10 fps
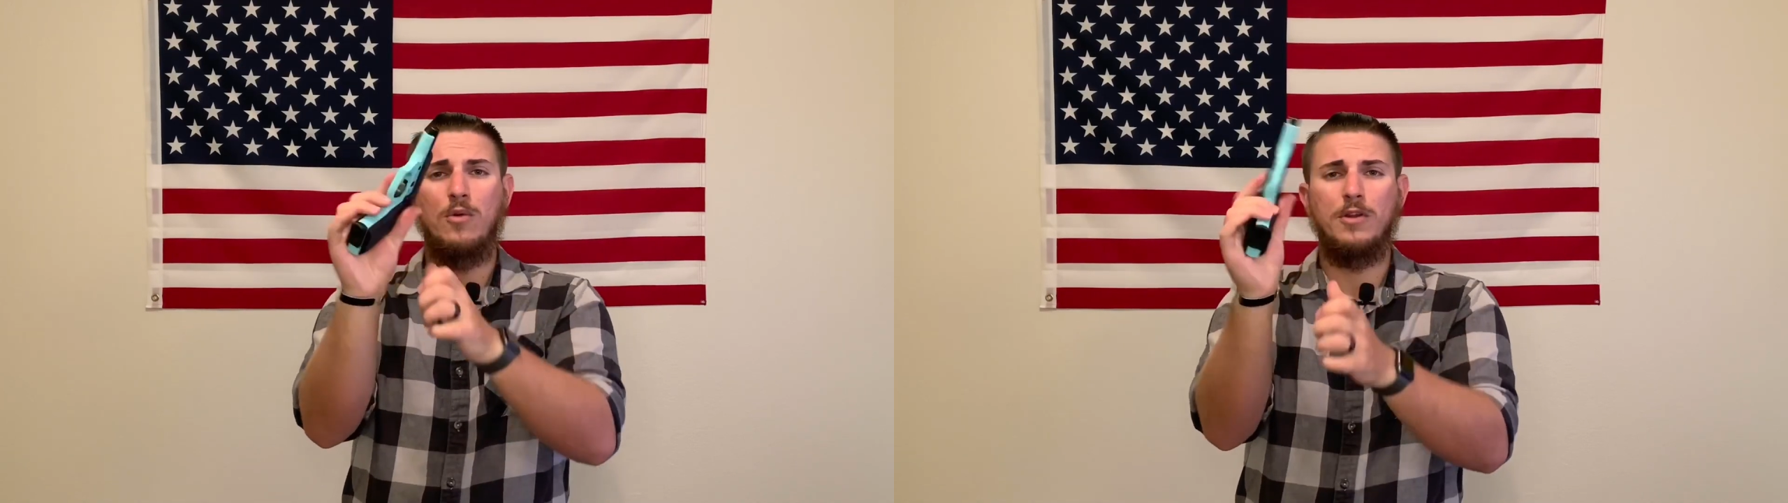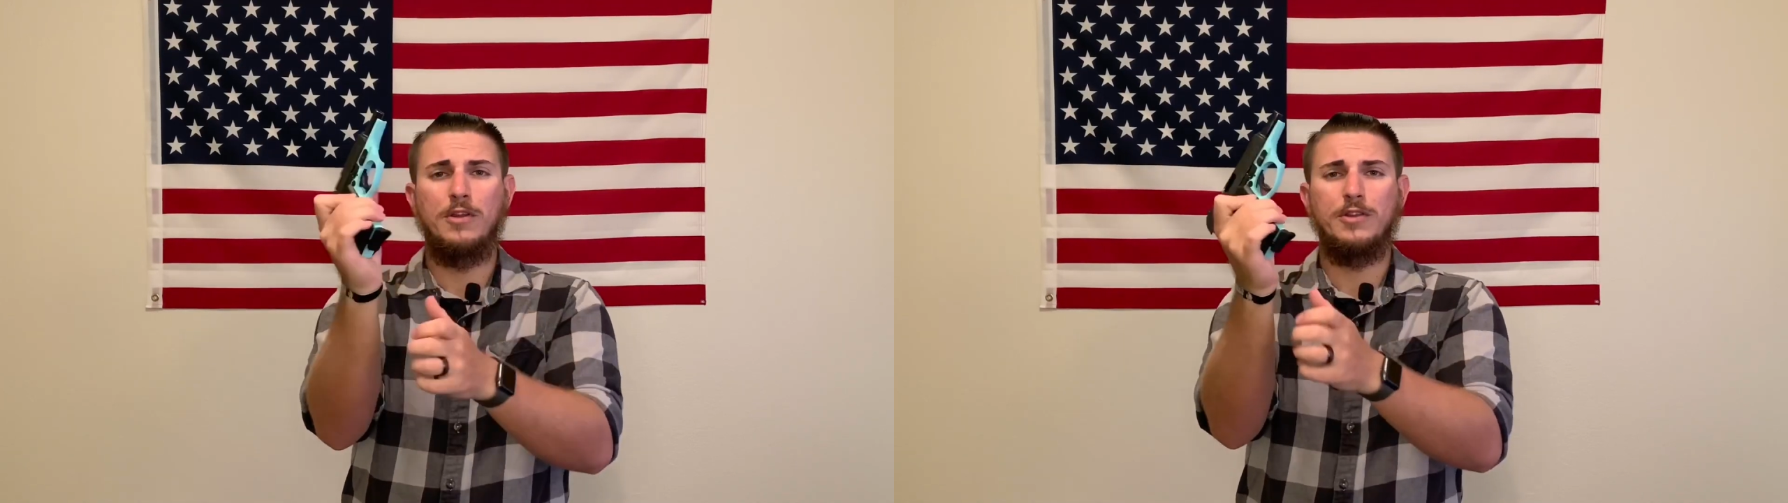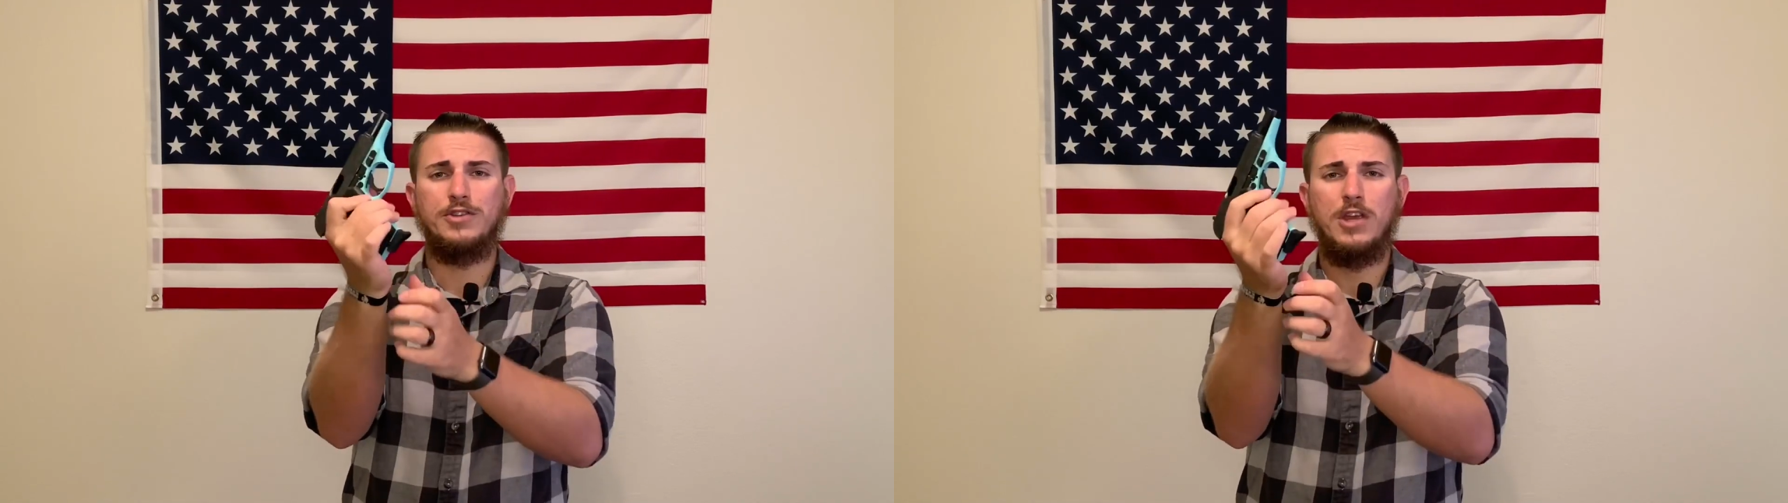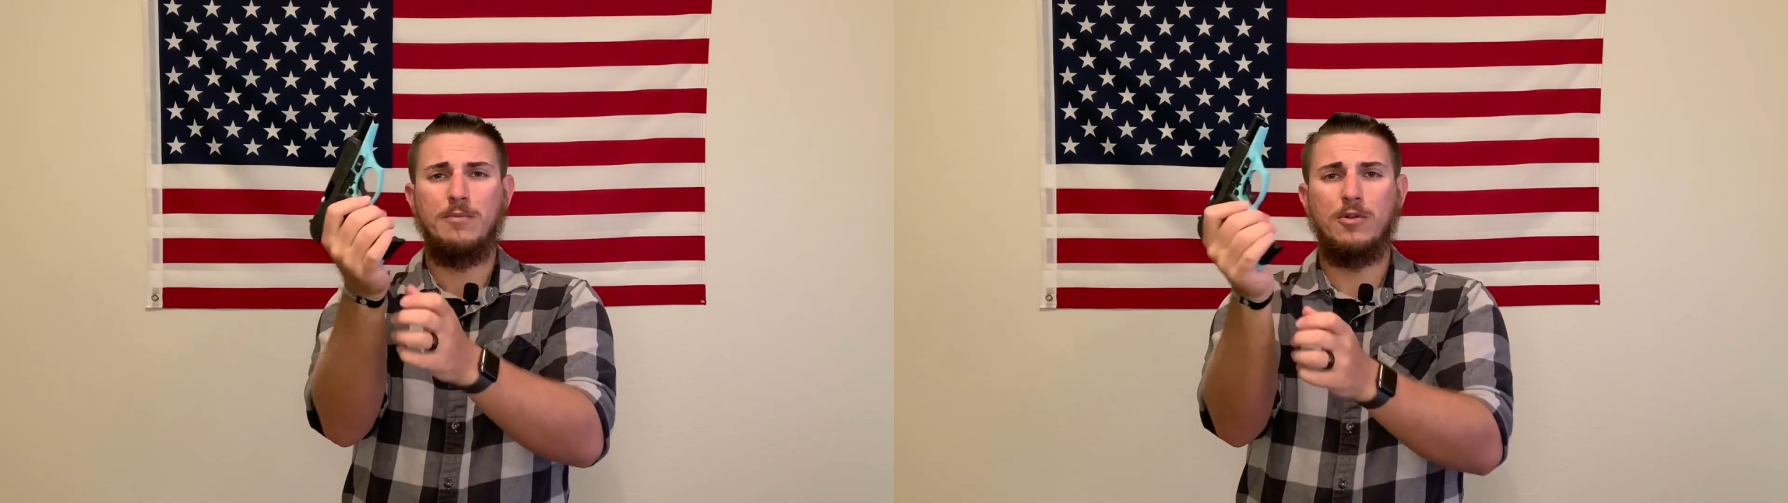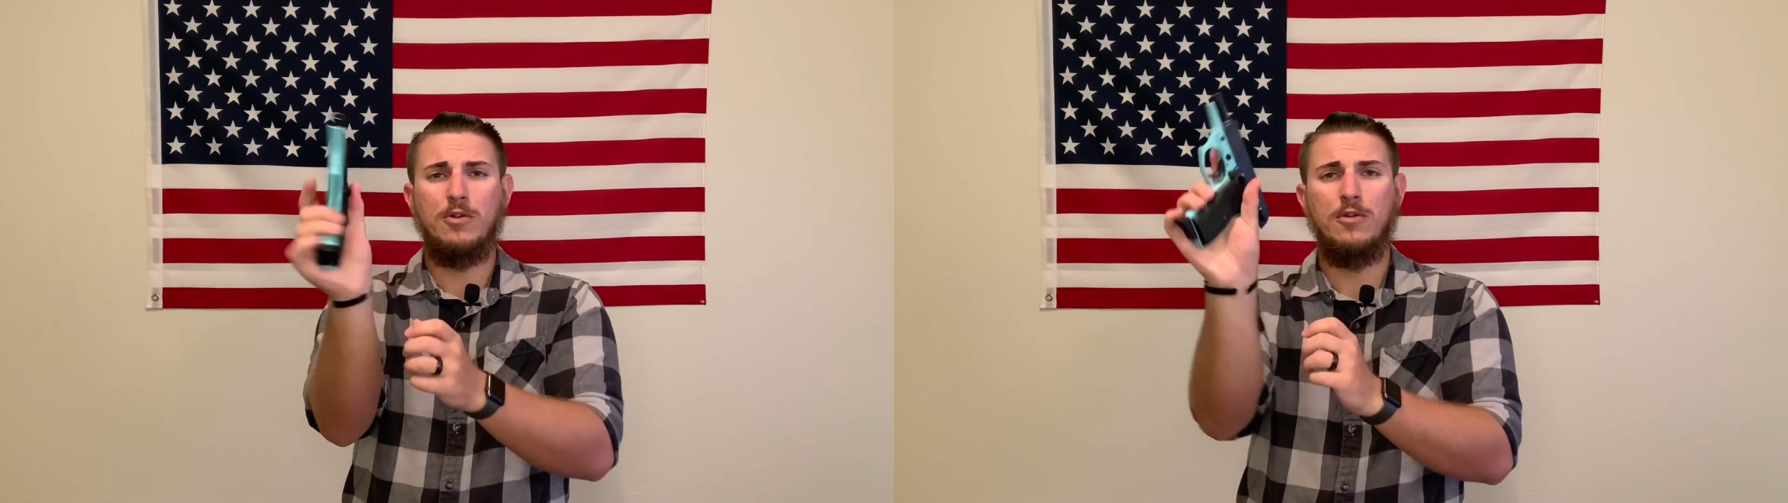in the
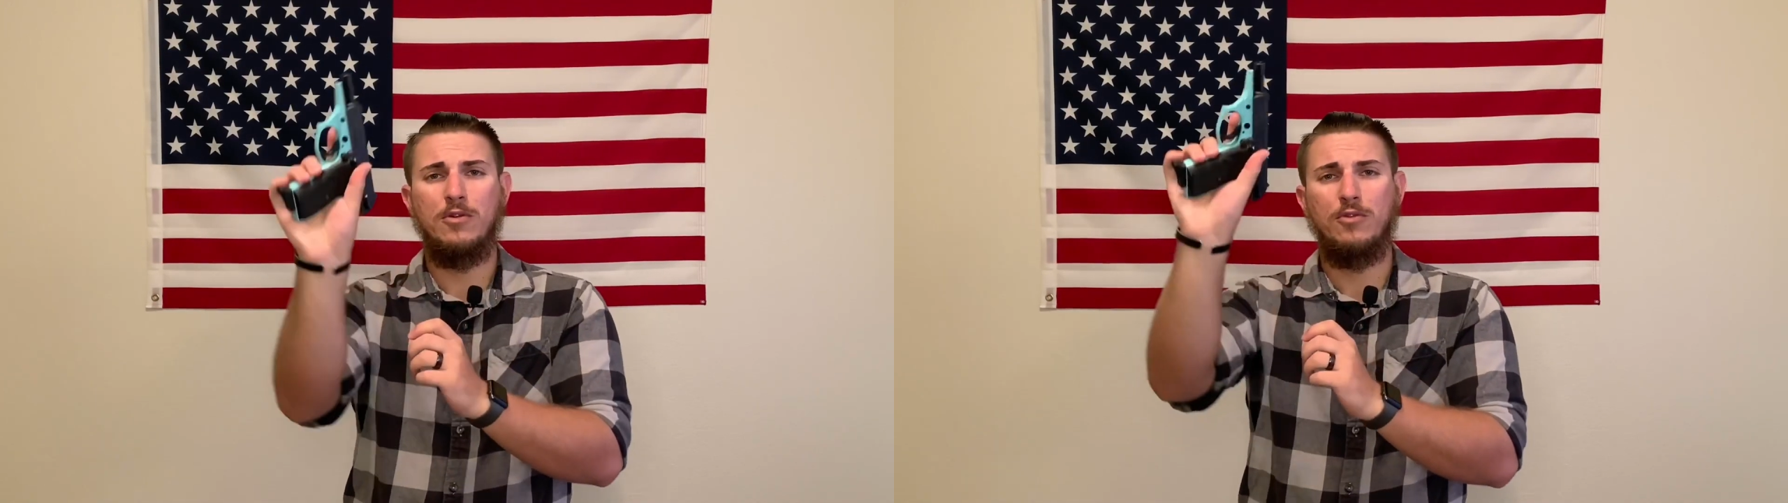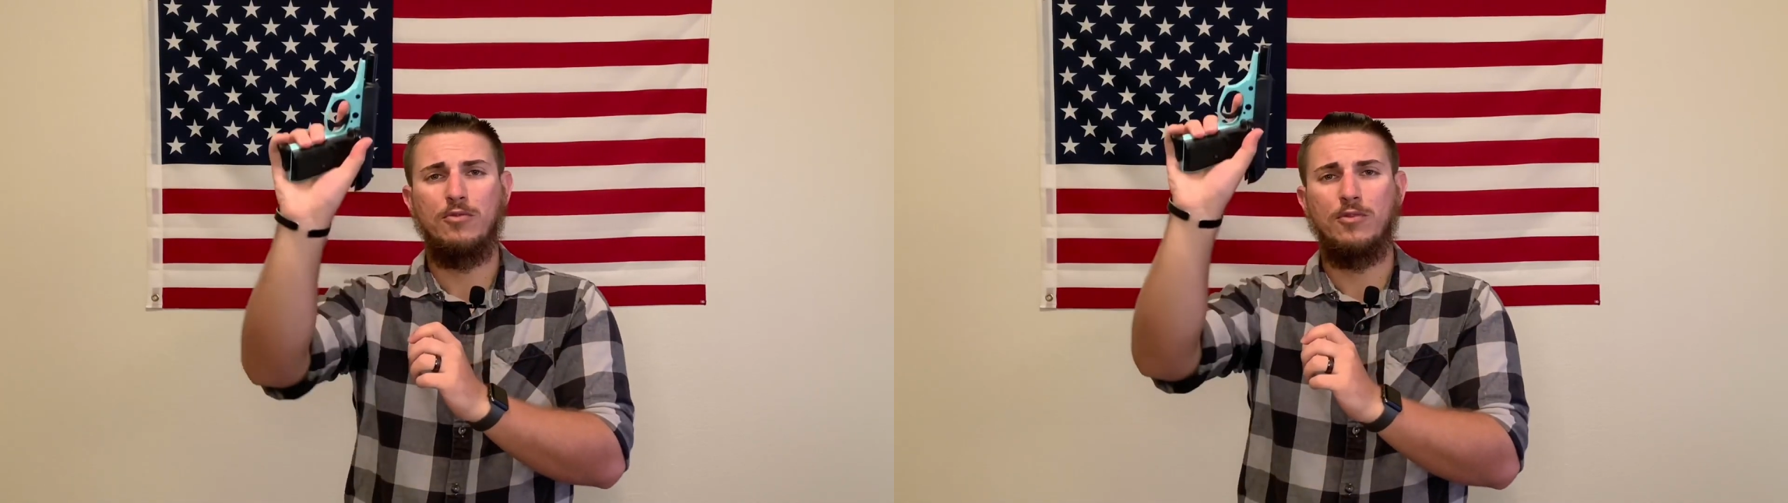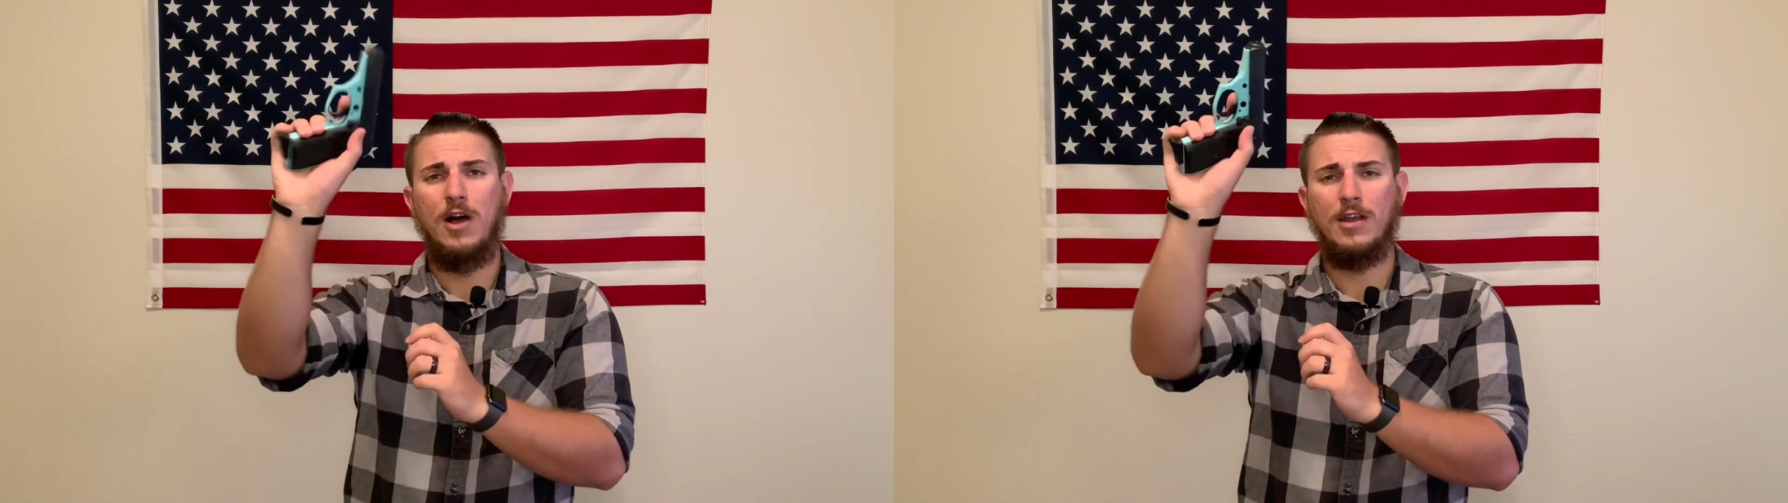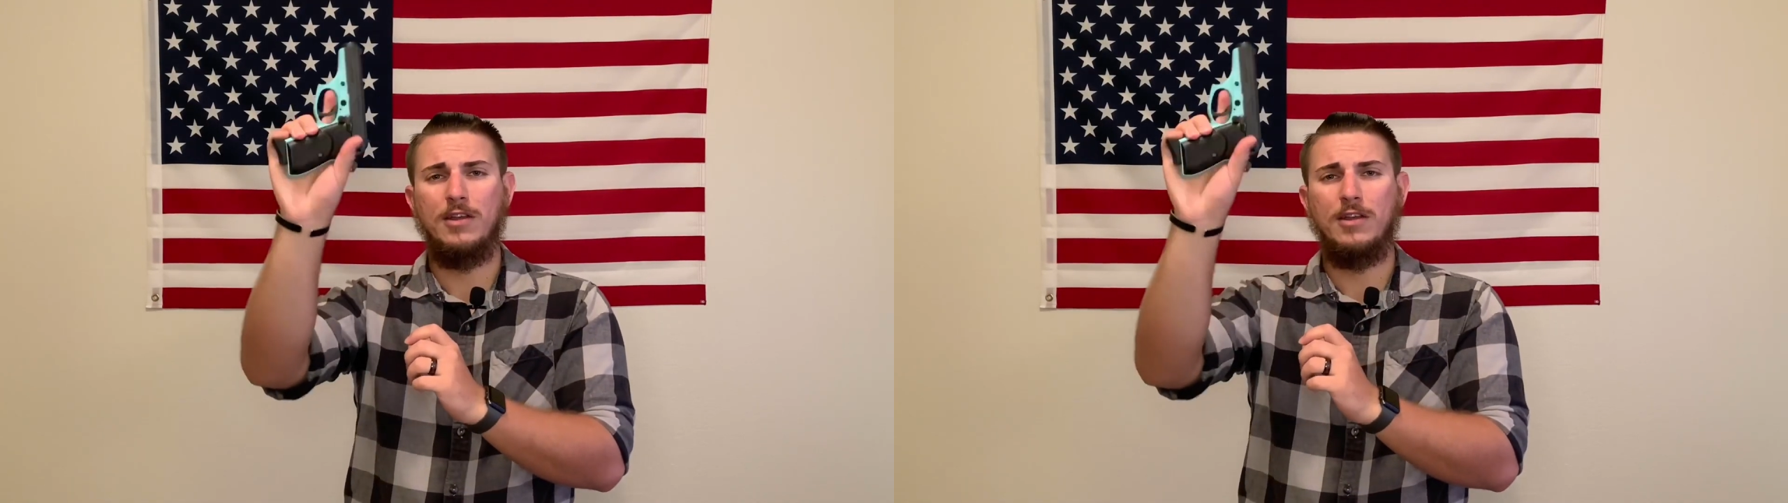chamber, you lock